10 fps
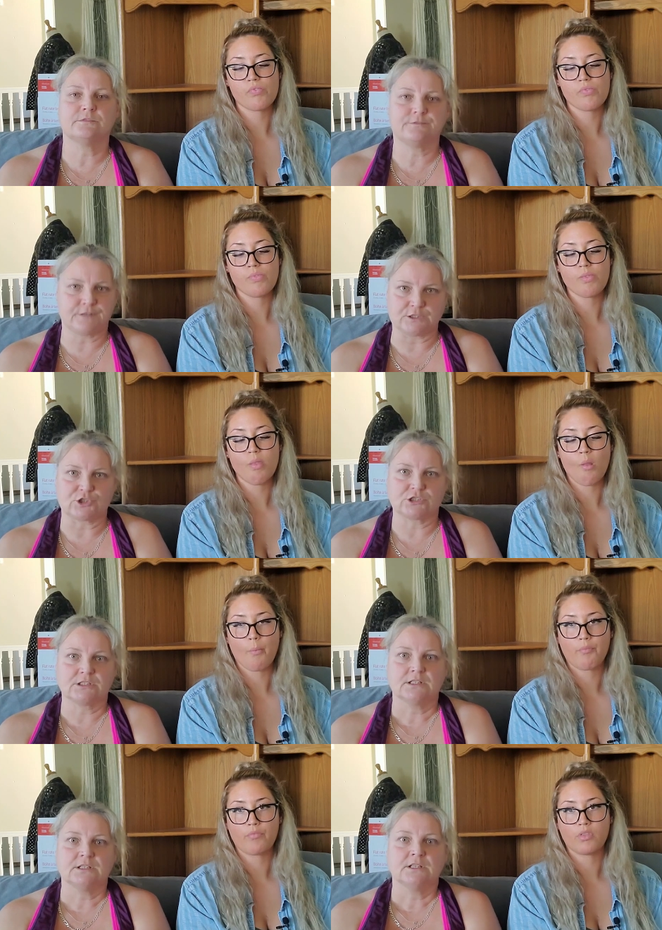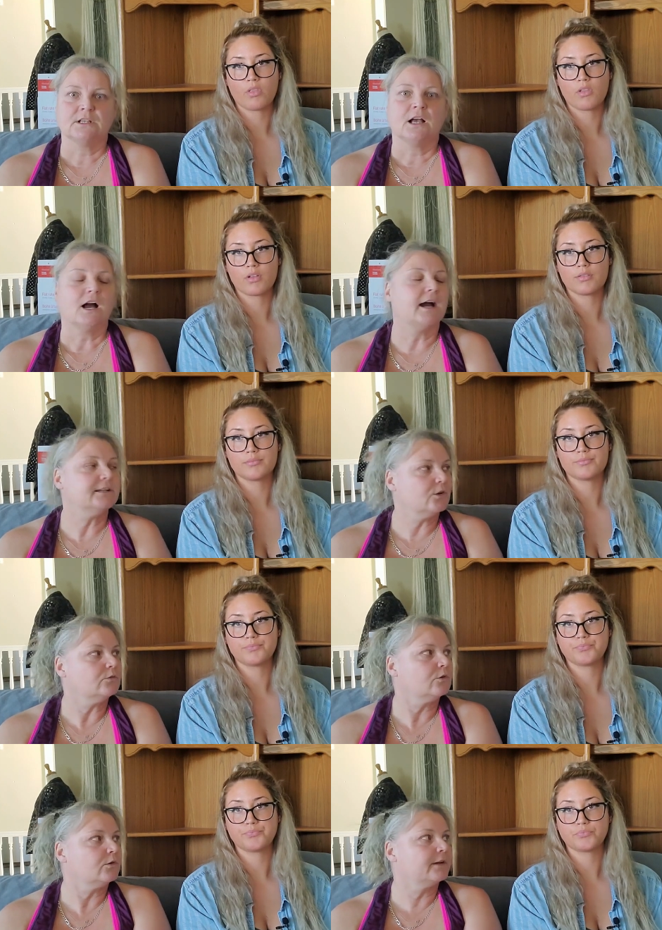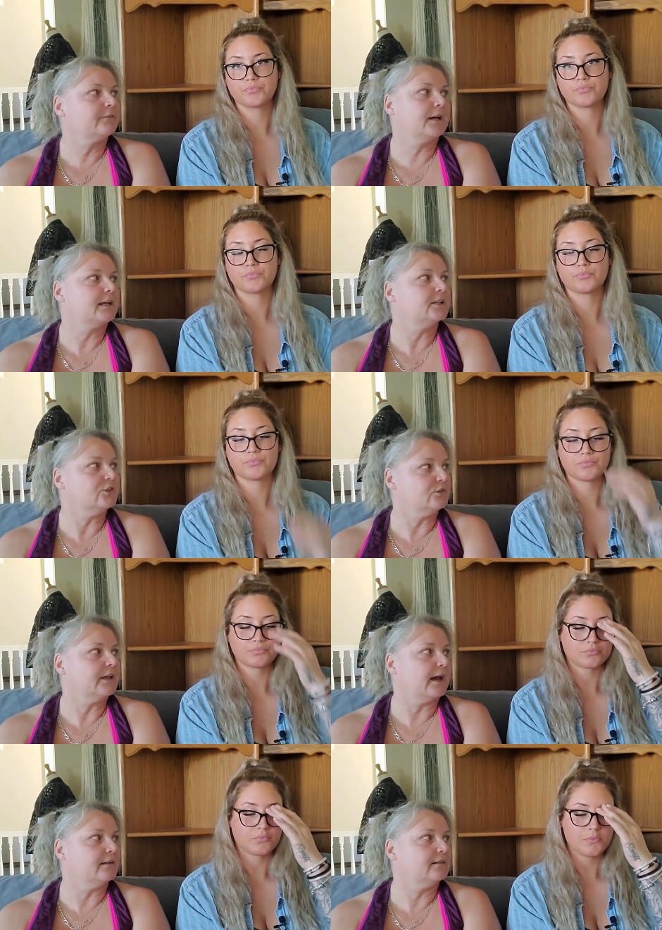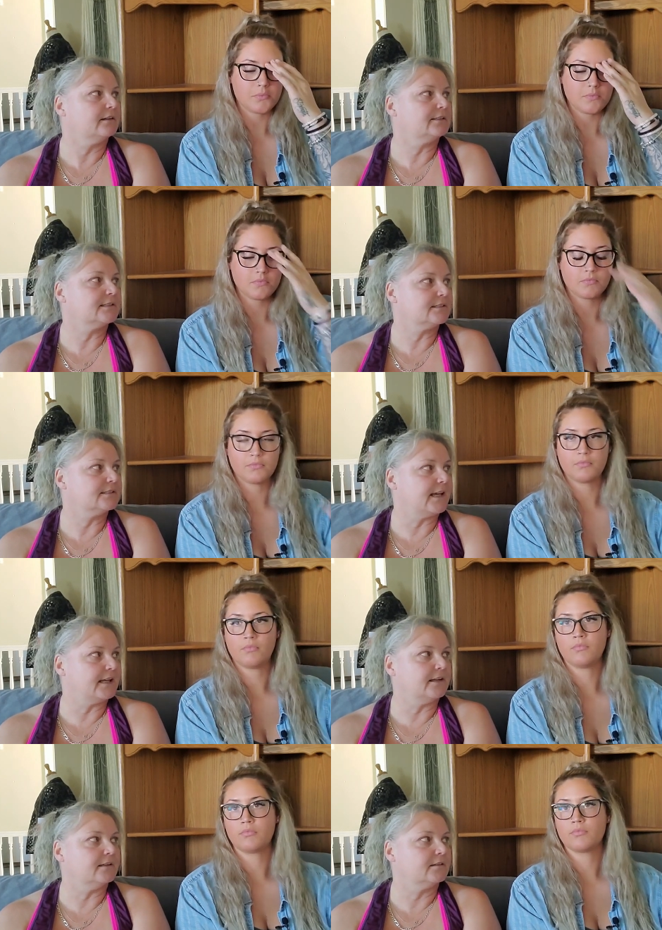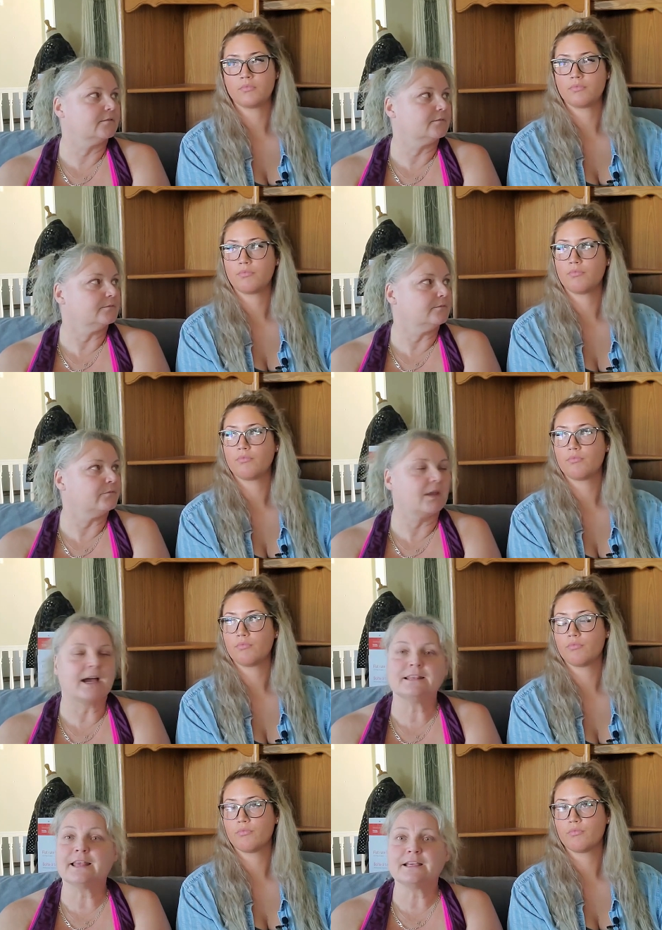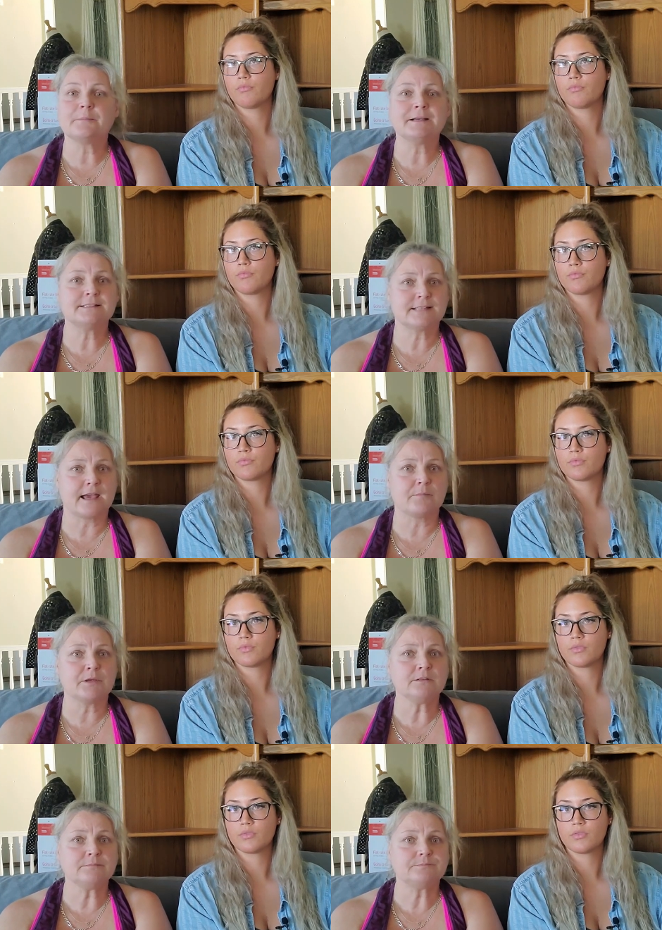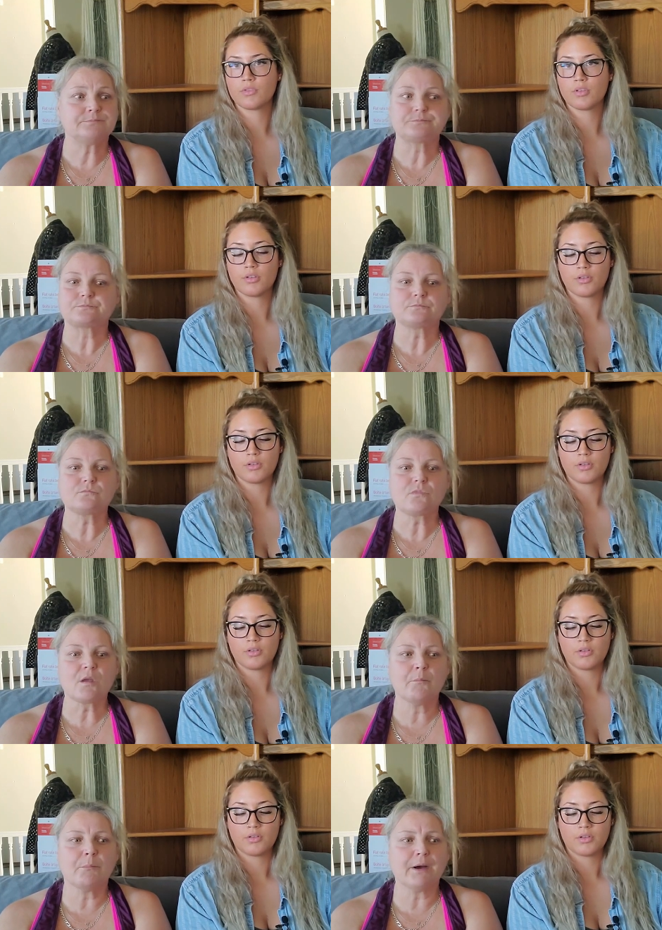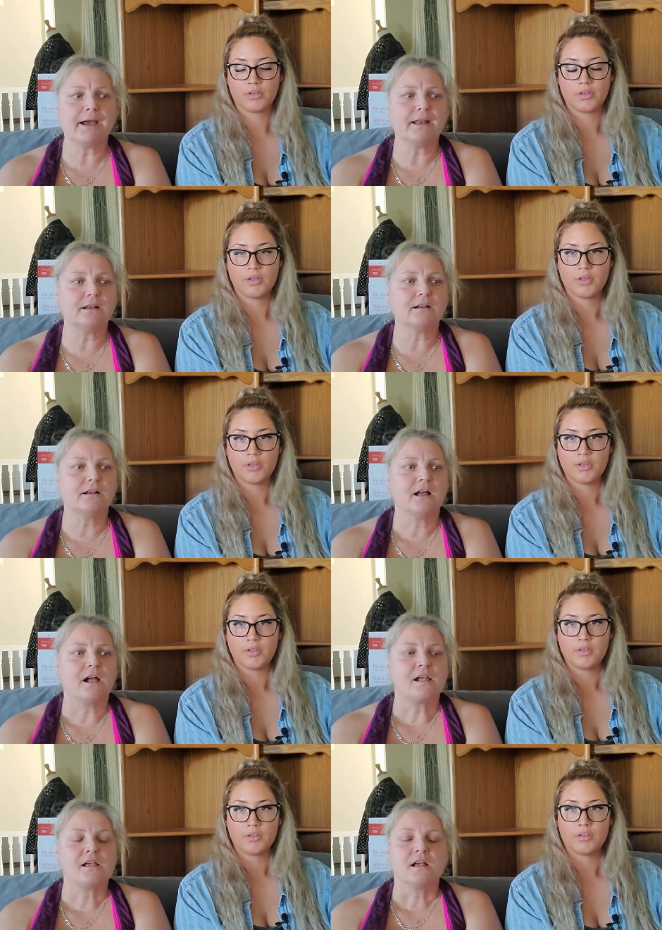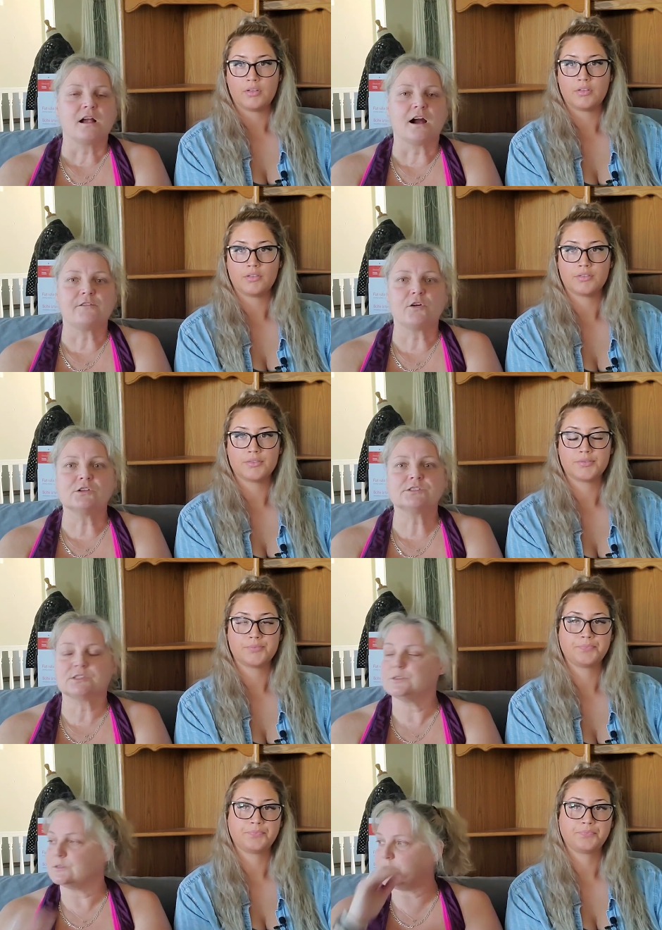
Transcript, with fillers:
Speaker 1: fish. I don't know if I could do that and sustain it. I like my salmon, but I've also,